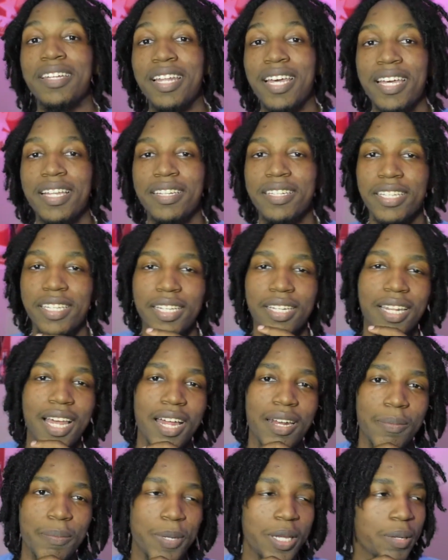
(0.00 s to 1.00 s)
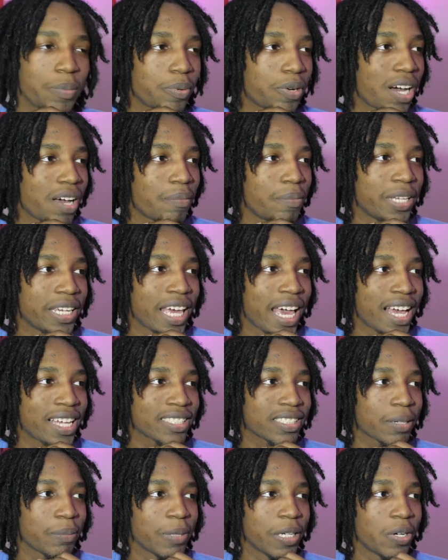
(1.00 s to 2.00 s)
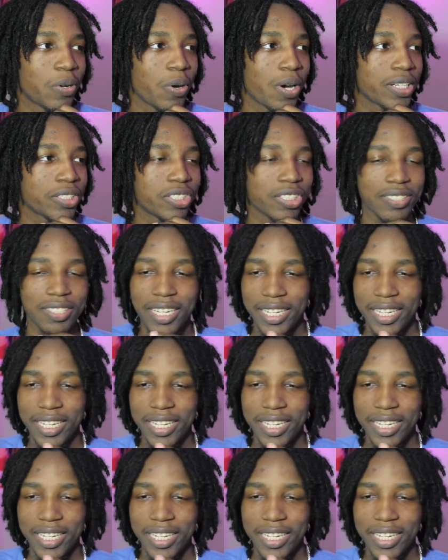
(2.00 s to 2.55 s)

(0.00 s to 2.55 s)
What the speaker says: lately a lot of people have been asking me questions